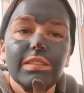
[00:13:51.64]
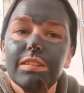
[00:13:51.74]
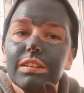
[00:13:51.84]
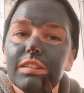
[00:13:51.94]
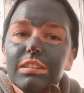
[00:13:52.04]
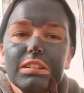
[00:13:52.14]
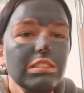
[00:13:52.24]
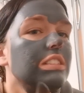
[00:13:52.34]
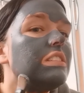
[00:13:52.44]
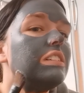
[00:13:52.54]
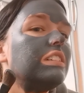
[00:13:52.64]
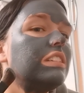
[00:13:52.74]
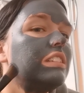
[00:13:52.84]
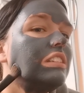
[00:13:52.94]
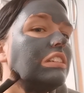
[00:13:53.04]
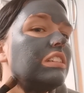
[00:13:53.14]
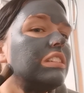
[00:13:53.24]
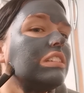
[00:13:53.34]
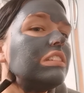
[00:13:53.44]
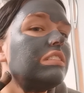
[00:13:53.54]
But sometimes it's nice to
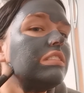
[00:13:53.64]
just,